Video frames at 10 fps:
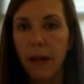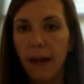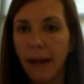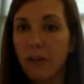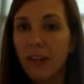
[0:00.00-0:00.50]

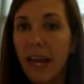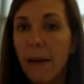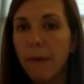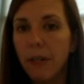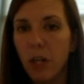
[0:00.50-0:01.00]
Here's an
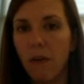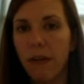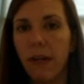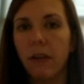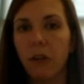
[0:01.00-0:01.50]
image of
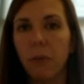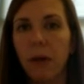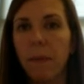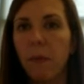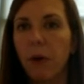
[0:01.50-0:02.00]
it a little
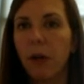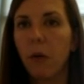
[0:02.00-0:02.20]
bit, but we're going to